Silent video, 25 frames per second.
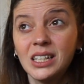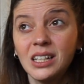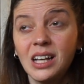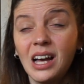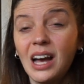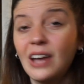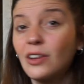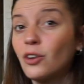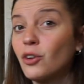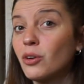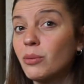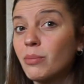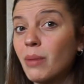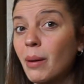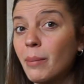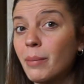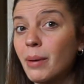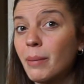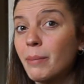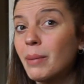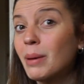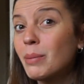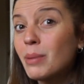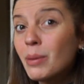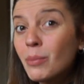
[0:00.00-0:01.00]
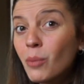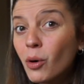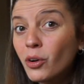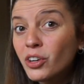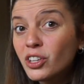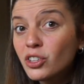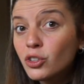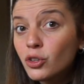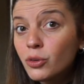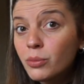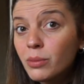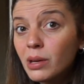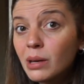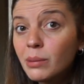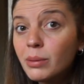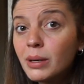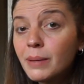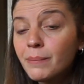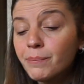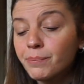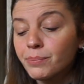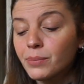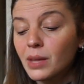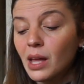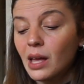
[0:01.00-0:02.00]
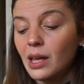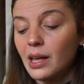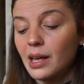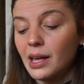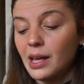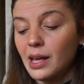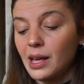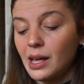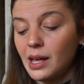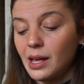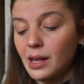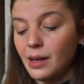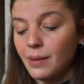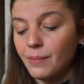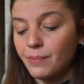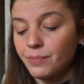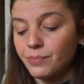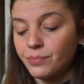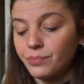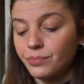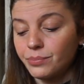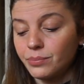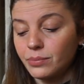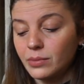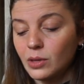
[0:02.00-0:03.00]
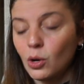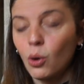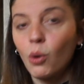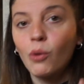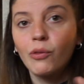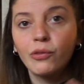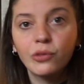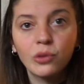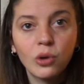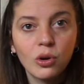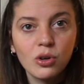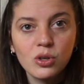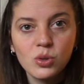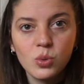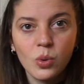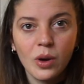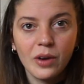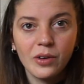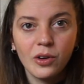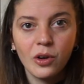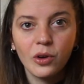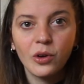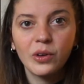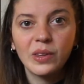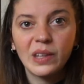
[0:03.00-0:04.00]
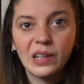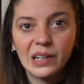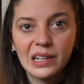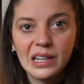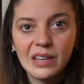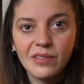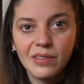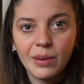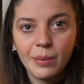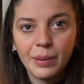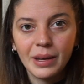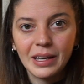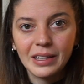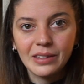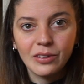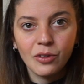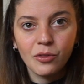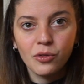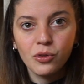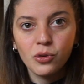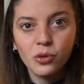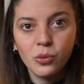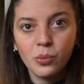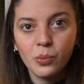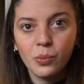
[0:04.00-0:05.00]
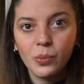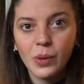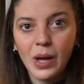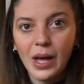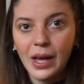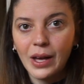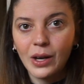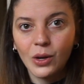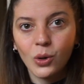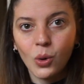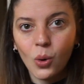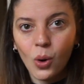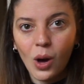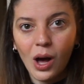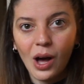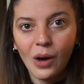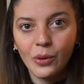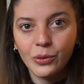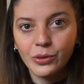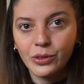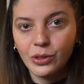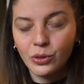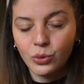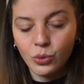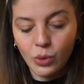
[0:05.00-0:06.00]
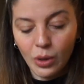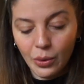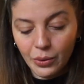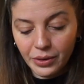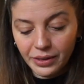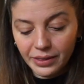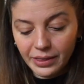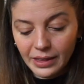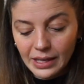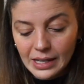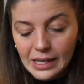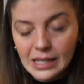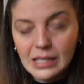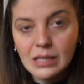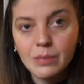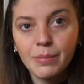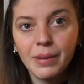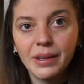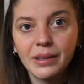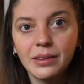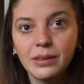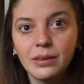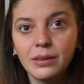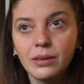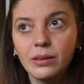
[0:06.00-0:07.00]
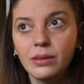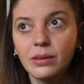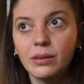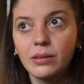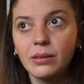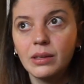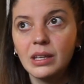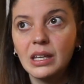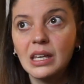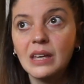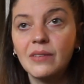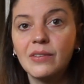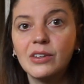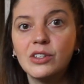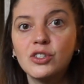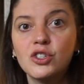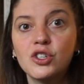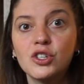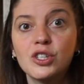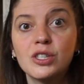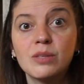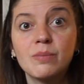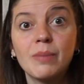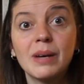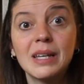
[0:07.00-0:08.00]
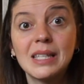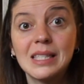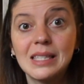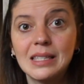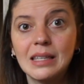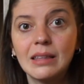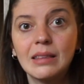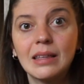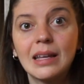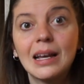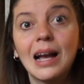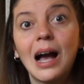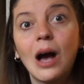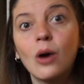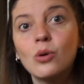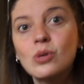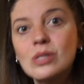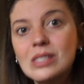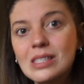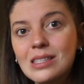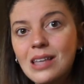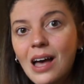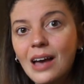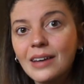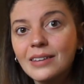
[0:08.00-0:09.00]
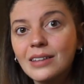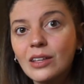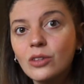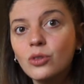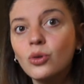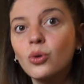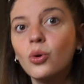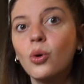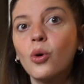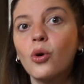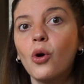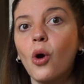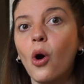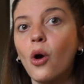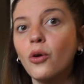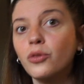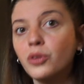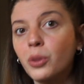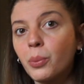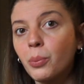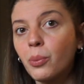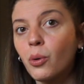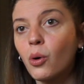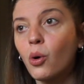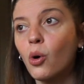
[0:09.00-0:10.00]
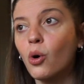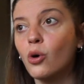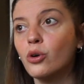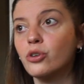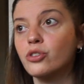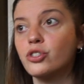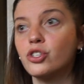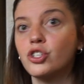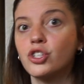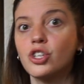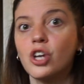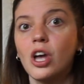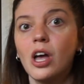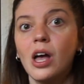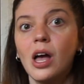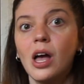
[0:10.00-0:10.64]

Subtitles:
I don't remember, baby monitor maybe. Of course we're not gonna leave him in the room and go out and do our things, but even just by sitting outside the door on the porch,